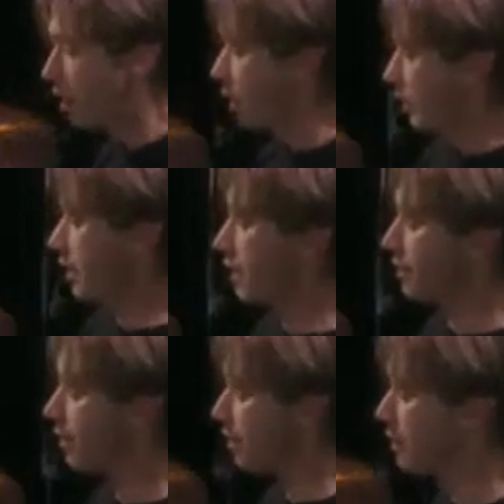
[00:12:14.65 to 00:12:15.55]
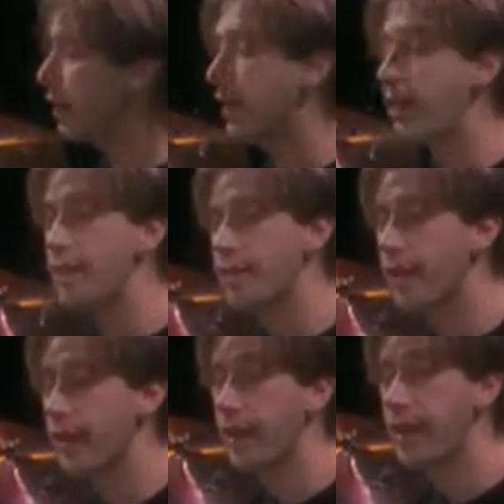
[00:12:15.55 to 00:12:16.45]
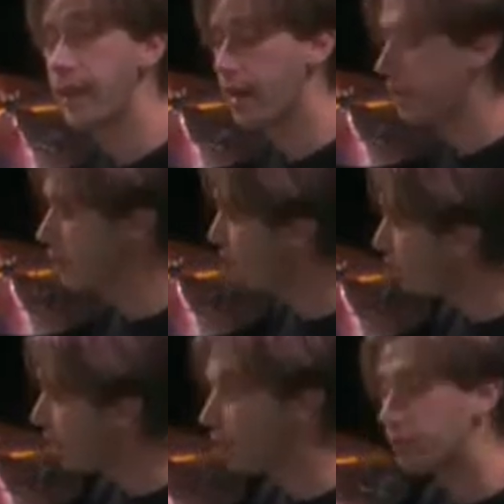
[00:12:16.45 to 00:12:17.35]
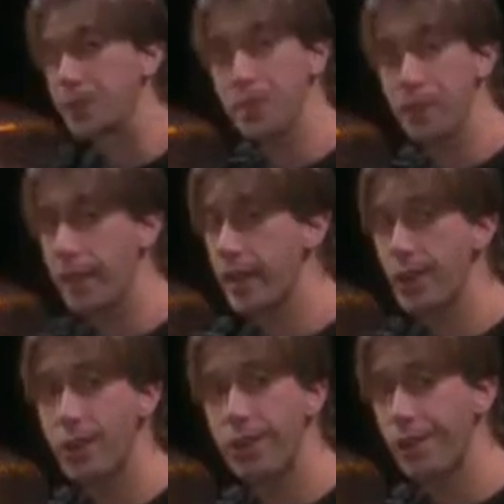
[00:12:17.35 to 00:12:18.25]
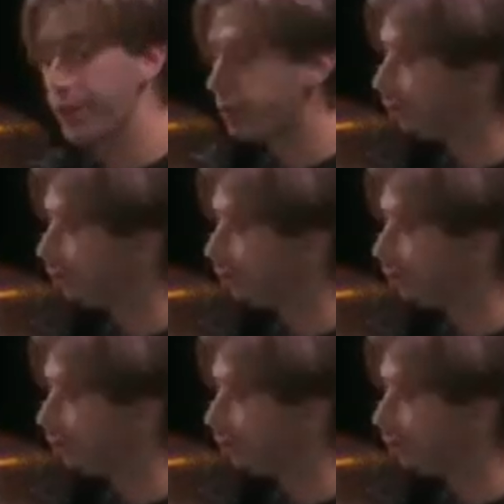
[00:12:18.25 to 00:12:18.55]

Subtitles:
Thankfully, the right hand's going to hang on the bell, just playing that quarter note.